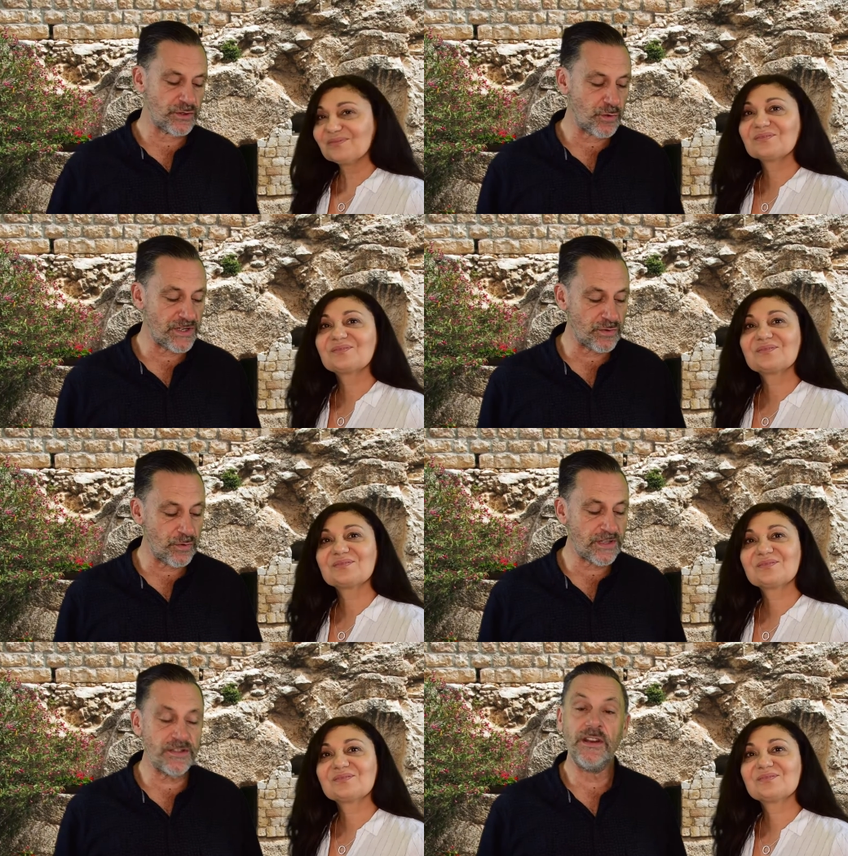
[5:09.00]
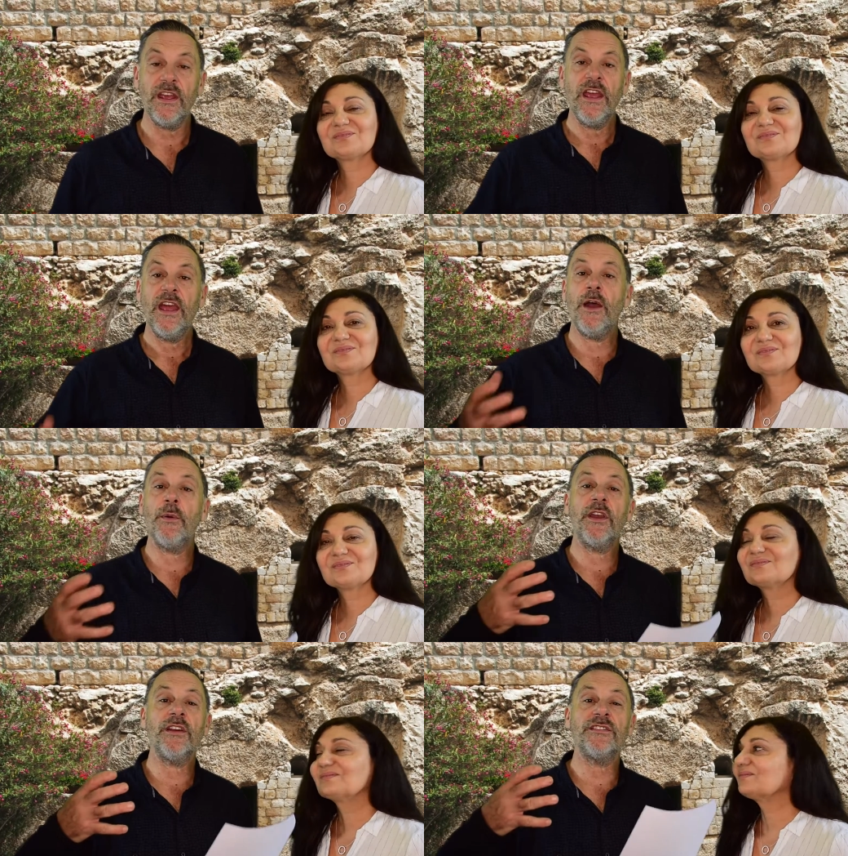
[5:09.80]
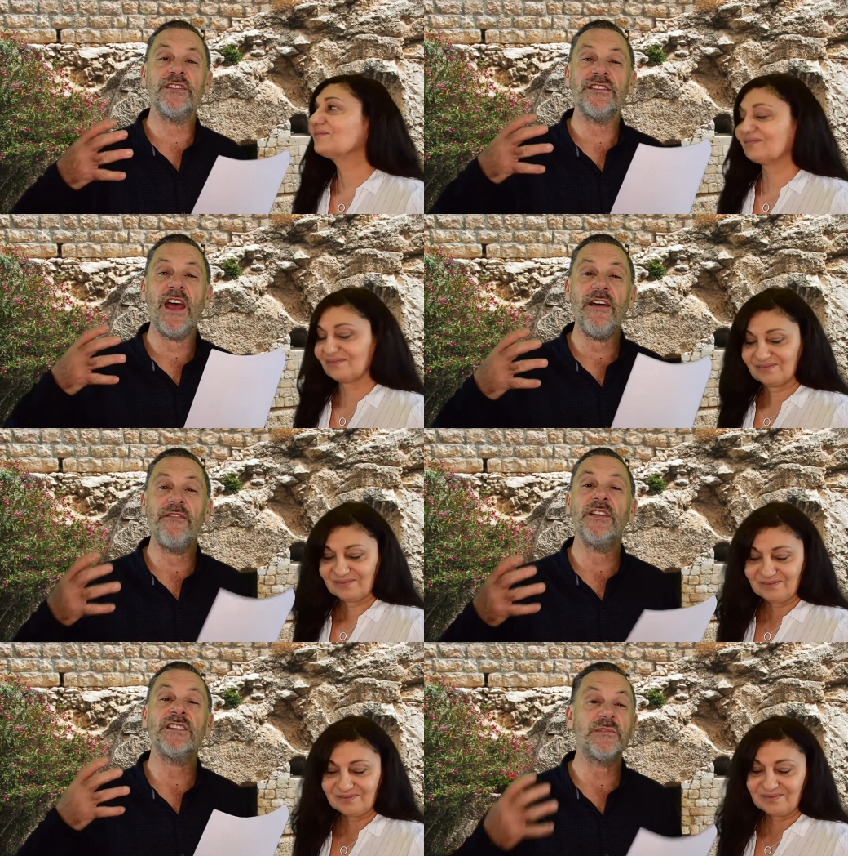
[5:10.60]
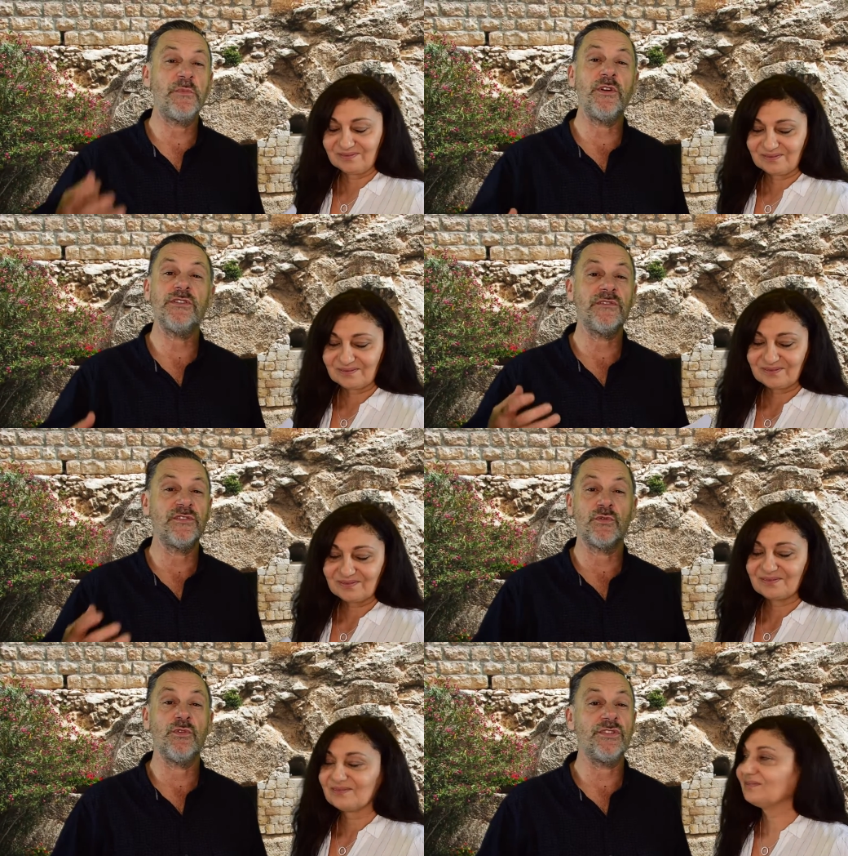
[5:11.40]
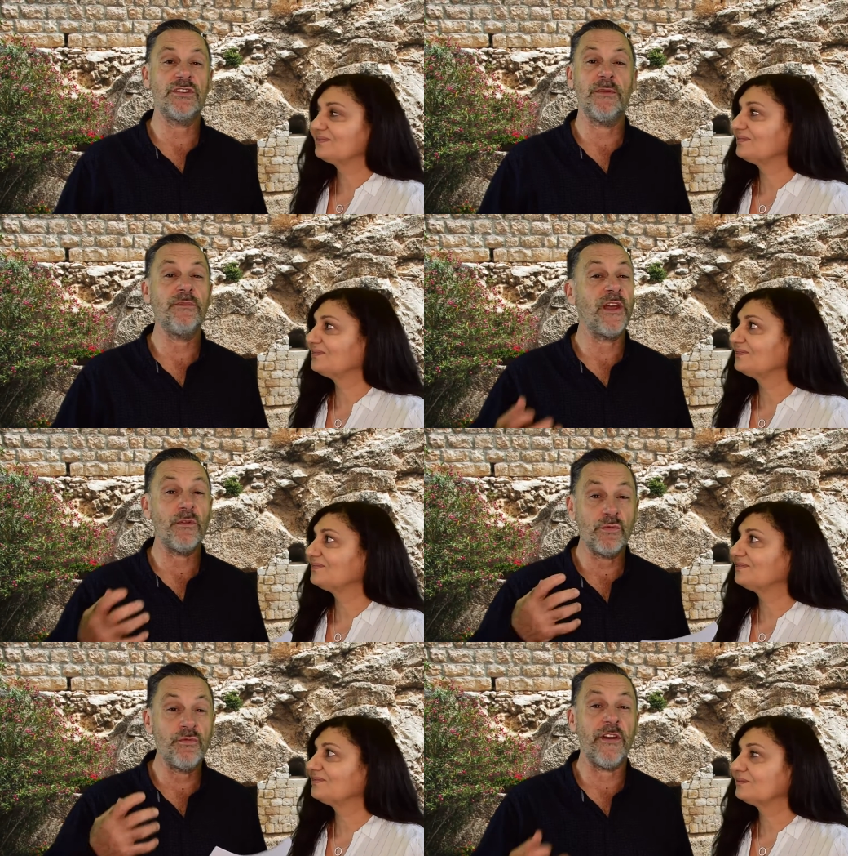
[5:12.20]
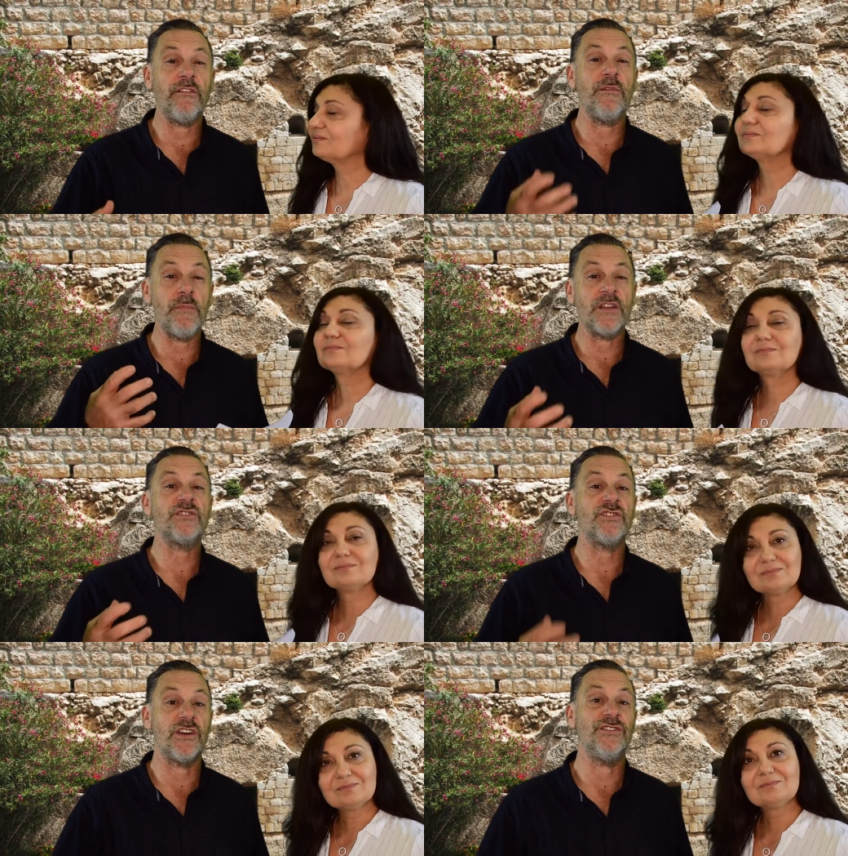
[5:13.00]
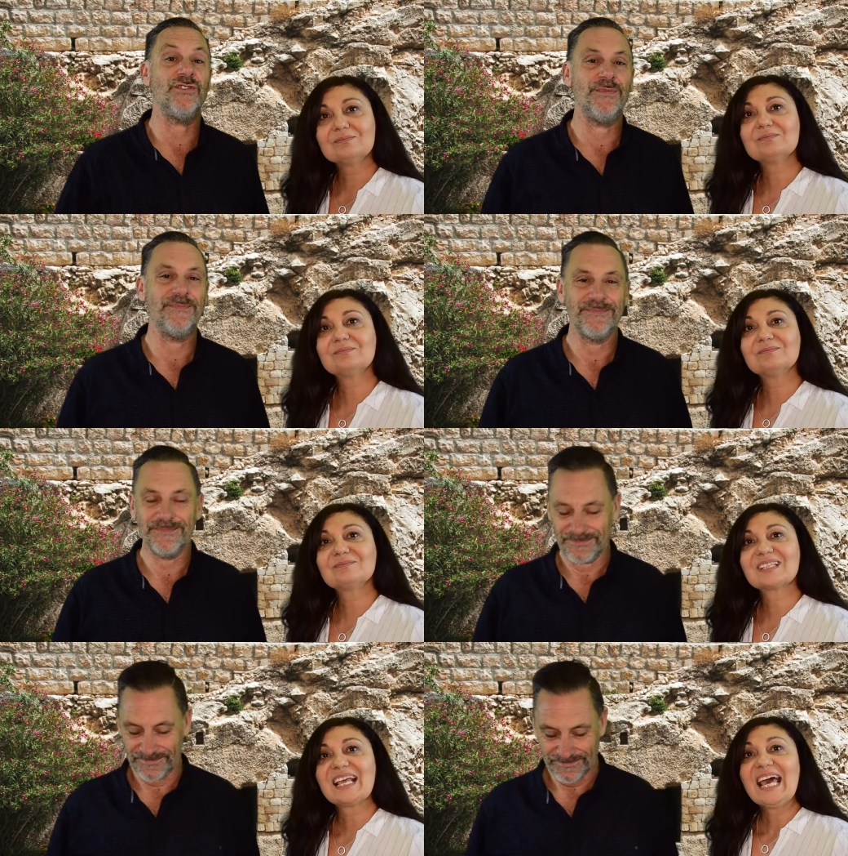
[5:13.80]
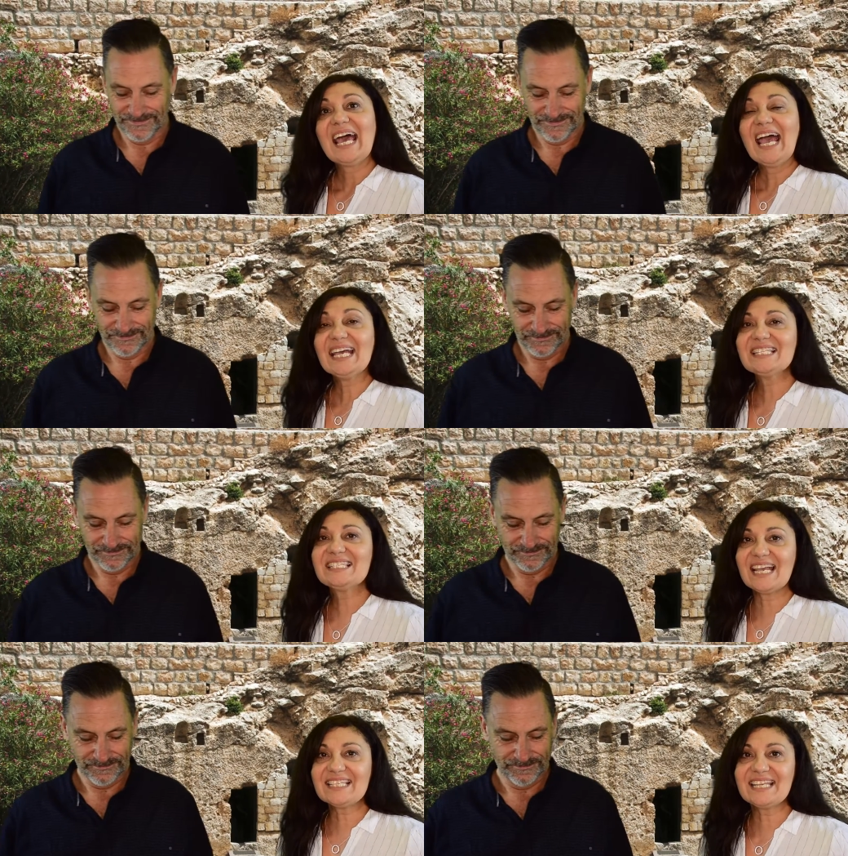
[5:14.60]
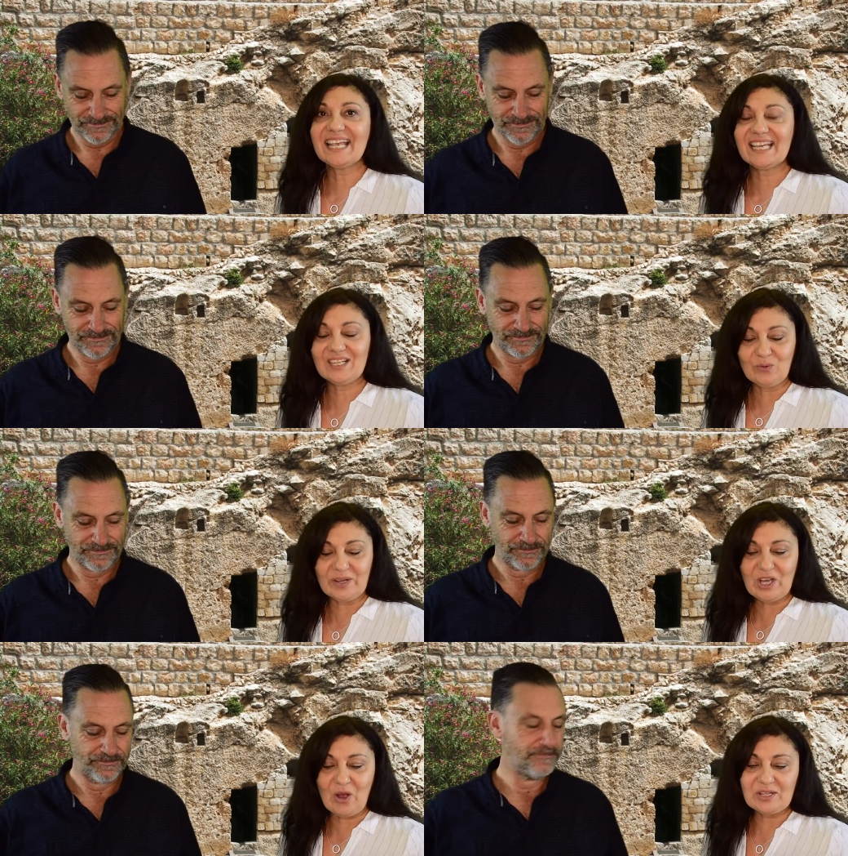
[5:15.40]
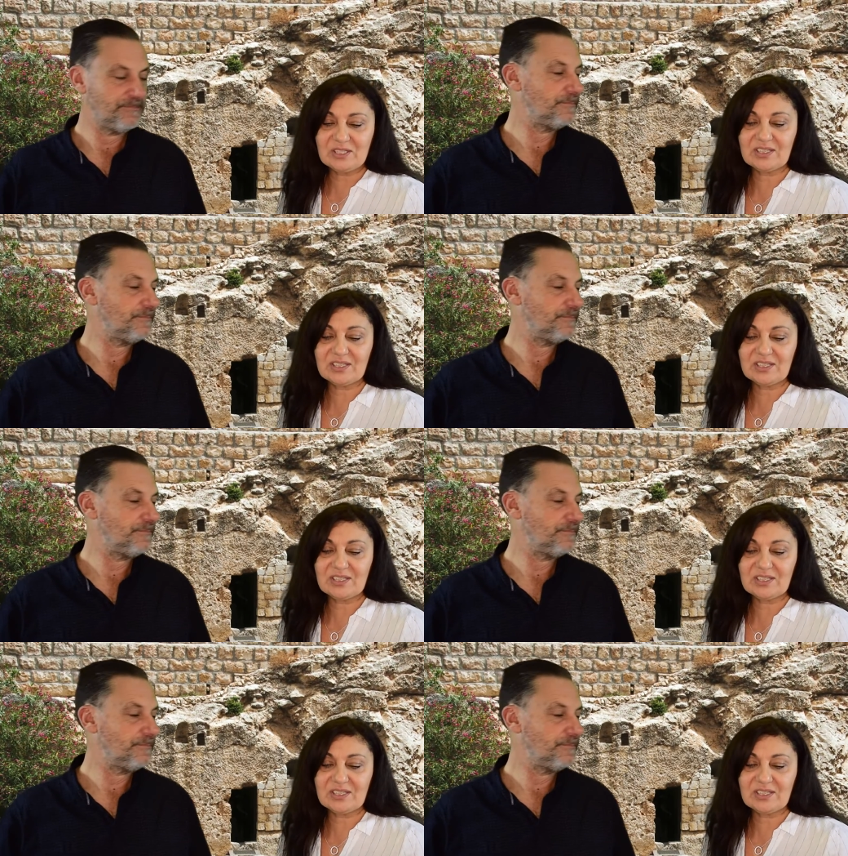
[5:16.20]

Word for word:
Speaker 1: was resurrected, and we're going to just have an experience of Jerusalem that will very much change you.
Speaker 2: And day 10, we're going